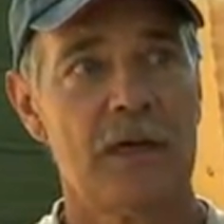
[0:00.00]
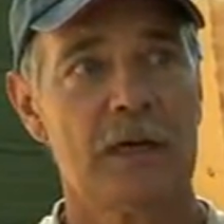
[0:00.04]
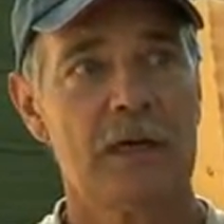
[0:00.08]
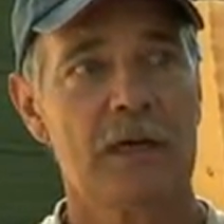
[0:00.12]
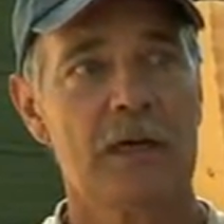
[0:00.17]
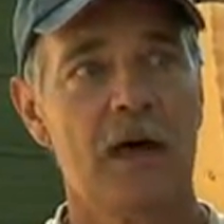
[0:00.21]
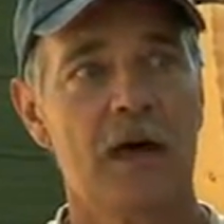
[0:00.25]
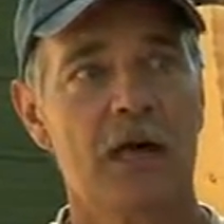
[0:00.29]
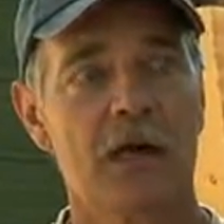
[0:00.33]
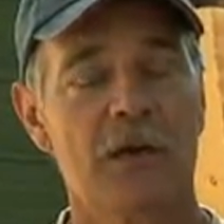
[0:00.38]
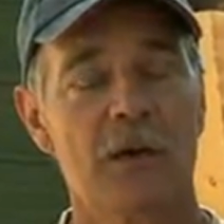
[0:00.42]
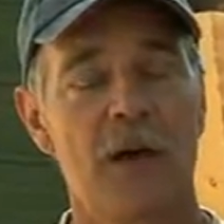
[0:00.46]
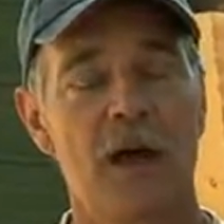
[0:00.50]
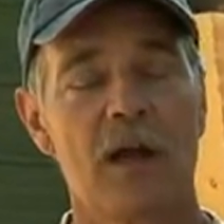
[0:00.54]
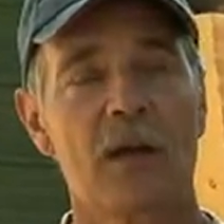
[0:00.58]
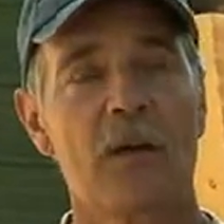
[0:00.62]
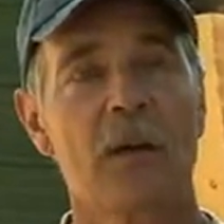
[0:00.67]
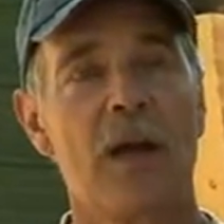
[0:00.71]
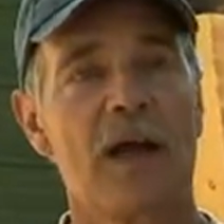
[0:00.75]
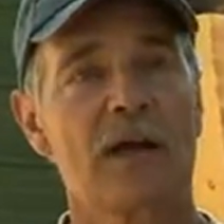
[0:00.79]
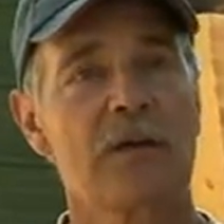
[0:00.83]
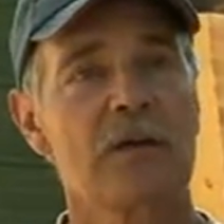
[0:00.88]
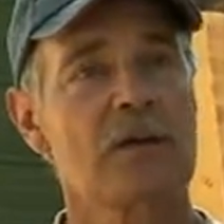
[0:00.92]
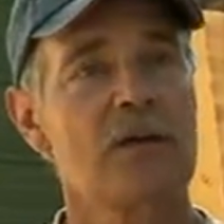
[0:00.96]
Colorado
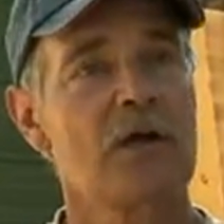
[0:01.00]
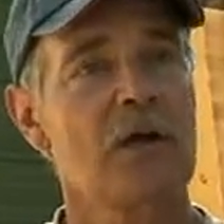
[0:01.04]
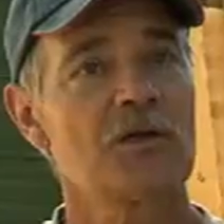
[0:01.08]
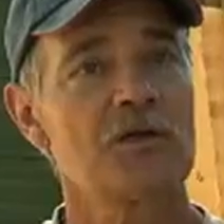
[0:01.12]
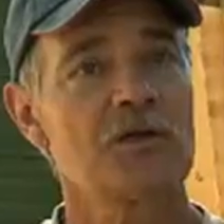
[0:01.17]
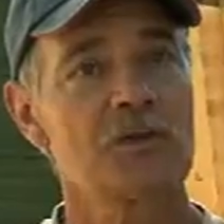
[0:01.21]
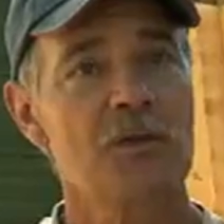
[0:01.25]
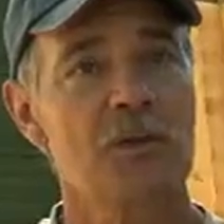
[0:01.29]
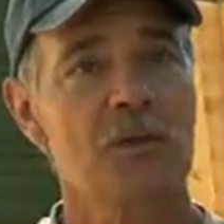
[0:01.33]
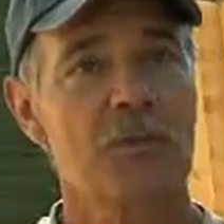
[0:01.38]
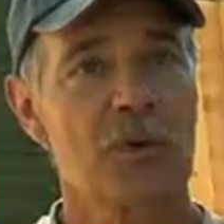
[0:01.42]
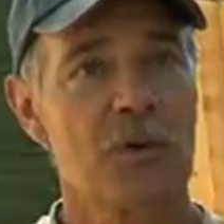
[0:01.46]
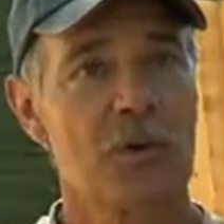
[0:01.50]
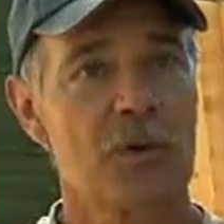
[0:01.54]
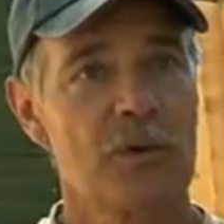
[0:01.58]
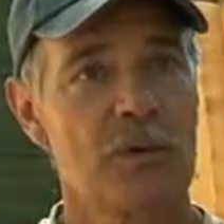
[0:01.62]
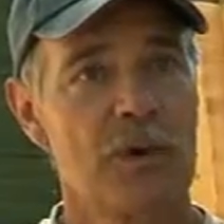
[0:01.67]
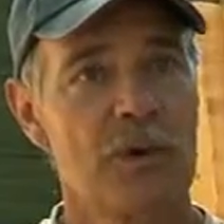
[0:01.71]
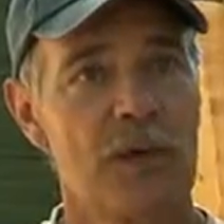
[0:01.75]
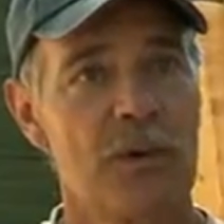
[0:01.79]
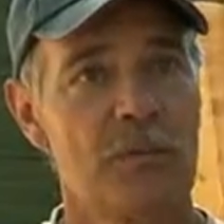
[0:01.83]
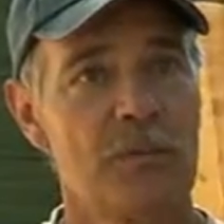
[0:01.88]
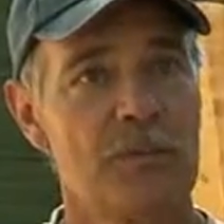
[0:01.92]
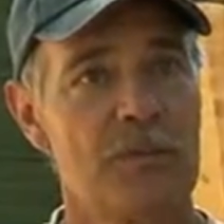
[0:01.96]
agricultural
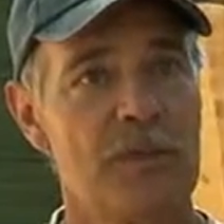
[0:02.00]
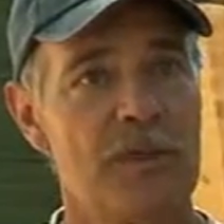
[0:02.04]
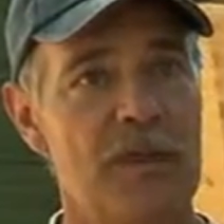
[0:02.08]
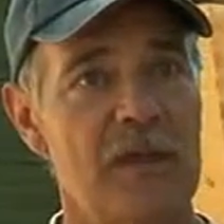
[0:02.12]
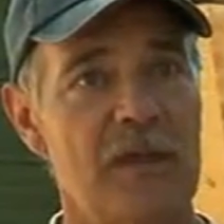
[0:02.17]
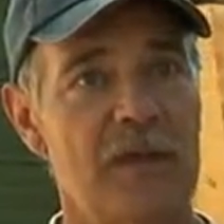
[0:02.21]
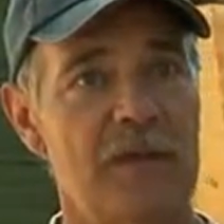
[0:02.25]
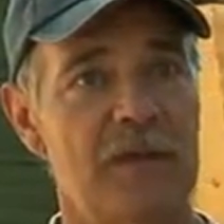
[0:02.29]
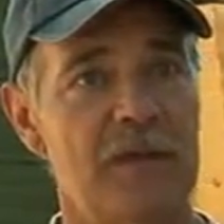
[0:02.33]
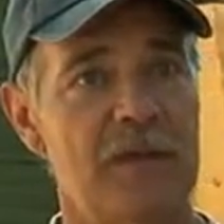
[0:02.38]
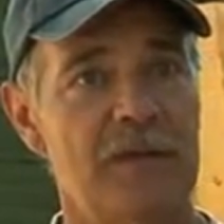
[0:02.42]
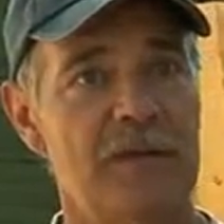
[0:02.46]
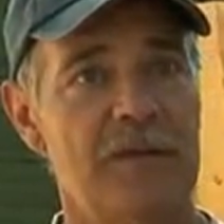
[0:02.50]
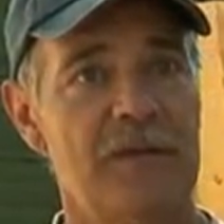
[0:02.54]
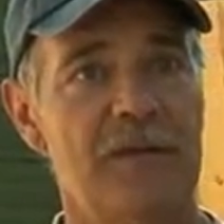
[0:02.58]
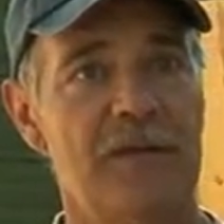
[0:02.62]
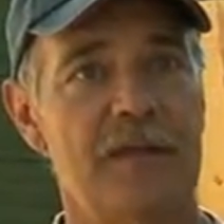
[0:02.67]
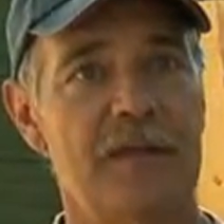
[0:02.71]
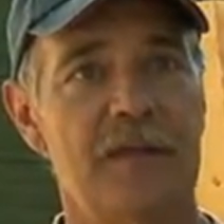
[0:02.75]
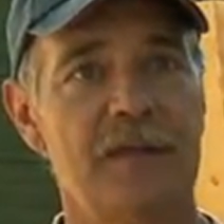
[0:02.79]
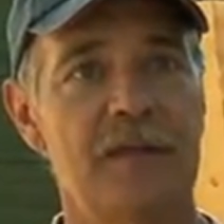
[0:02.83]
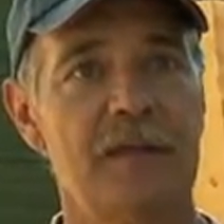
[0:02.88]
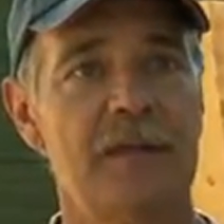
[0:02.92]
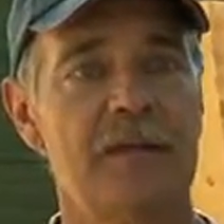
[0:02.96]
program,
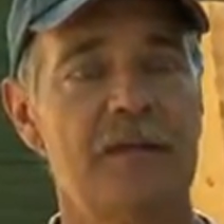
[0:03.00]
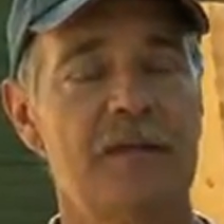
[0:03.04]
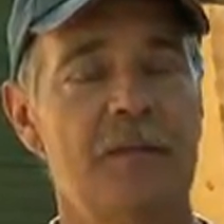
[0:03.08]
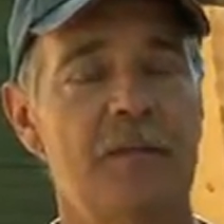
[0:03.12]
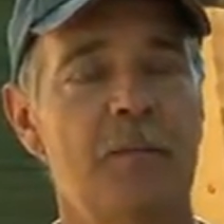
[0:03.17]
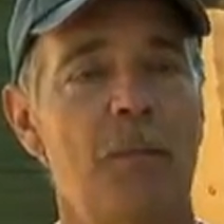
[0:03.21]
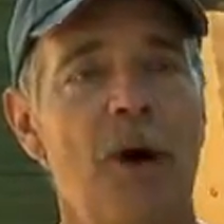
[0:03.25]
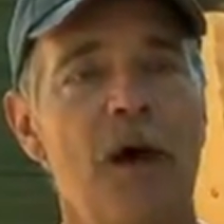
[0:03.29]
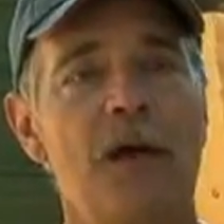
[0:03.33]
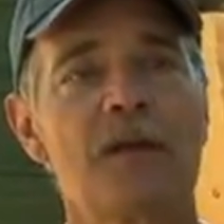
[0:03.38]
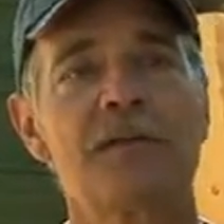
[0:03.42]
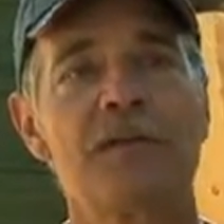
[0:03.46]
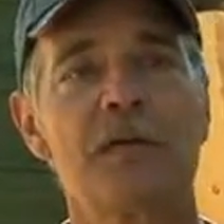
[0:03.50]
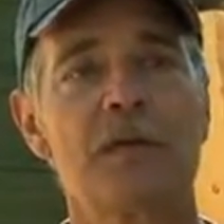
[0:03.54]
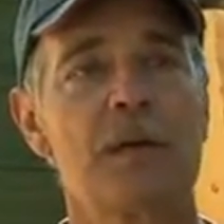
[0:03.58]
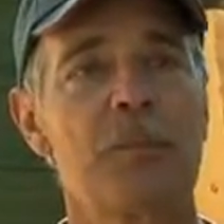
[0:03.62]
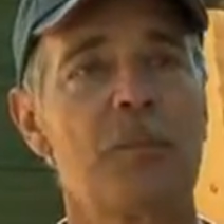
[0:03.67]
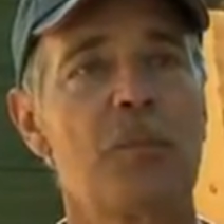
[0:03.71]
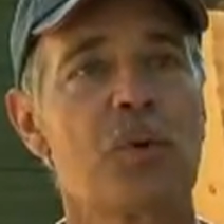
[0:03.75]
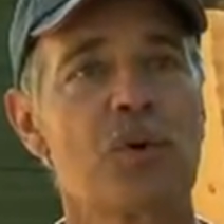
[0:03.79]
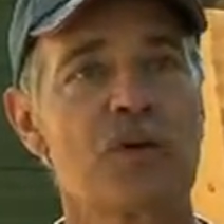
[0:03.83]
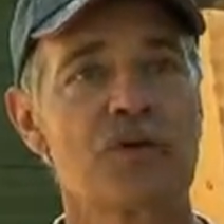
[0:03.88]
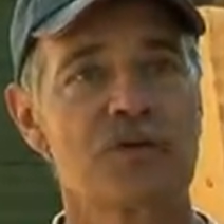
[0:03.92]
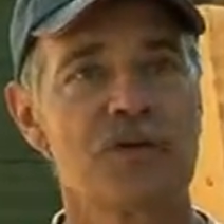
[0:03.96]
the monetary
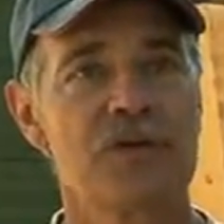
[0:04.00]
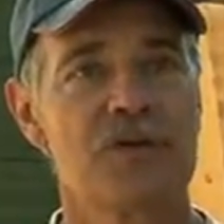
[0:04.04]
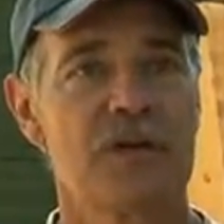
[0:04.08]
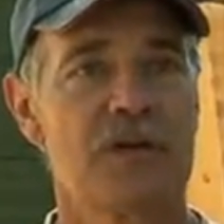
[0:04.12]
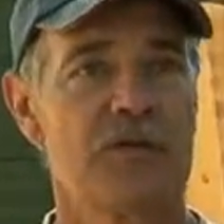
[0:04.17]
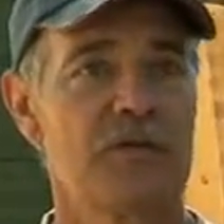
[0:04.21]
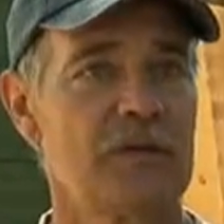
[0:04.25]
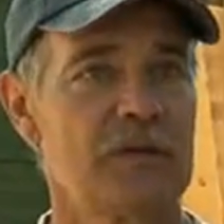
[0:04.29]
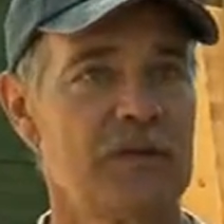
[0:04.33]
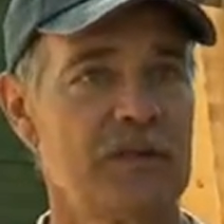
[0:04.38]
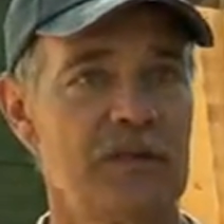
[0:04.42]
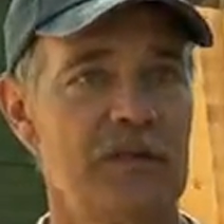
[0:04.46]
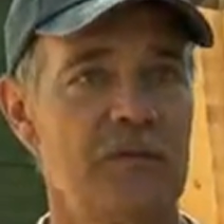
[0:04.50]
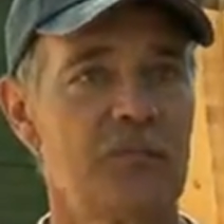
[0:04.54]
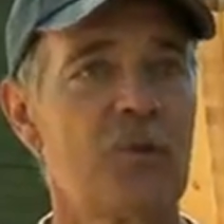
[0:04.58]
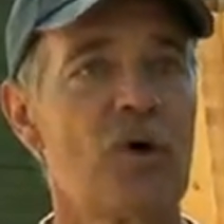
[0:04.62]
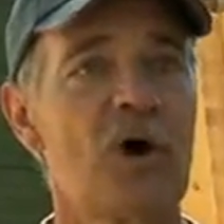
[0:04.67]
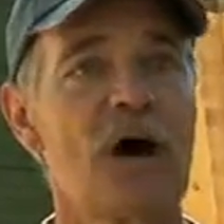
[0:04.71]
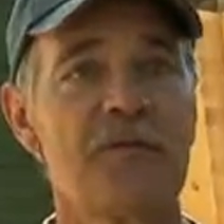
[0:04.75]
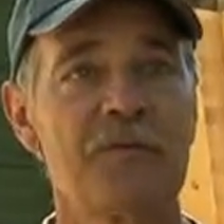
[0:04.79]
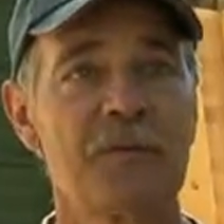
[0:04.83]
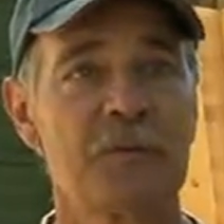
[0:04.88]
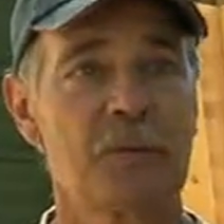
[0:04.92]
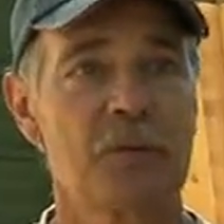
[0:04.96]
portion of it, the
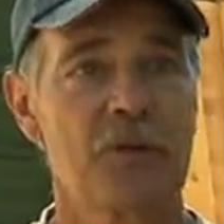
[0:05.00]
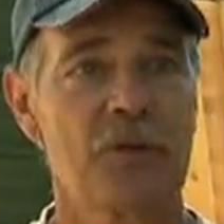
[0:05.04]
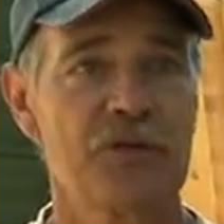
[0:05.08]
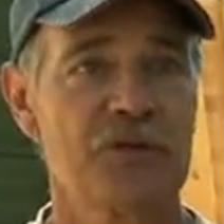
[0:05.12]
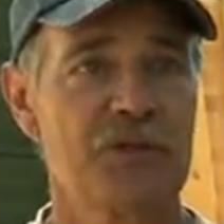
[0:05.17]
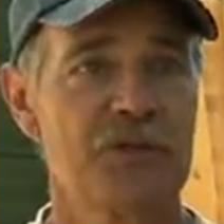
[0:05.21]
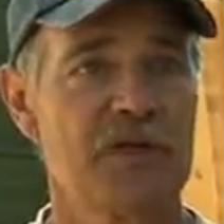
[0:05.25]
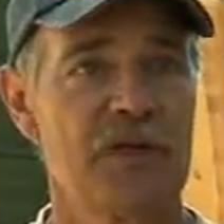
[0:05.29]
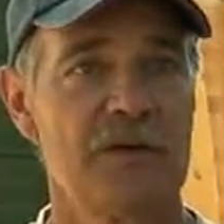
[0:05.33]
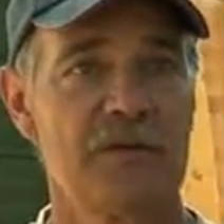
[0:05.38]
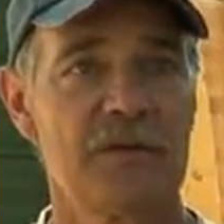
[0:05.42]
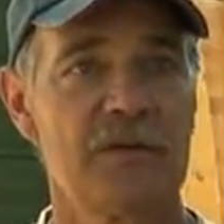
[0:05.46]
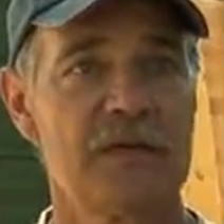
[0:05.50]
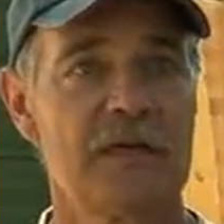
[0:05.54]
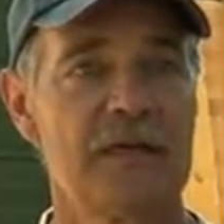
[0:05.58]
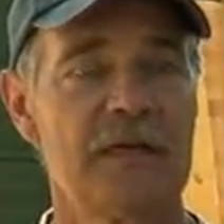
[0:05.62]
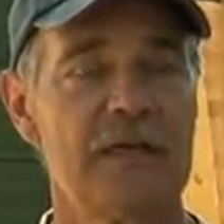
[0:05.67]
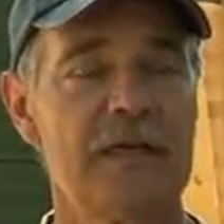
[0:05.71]
profit portion of it,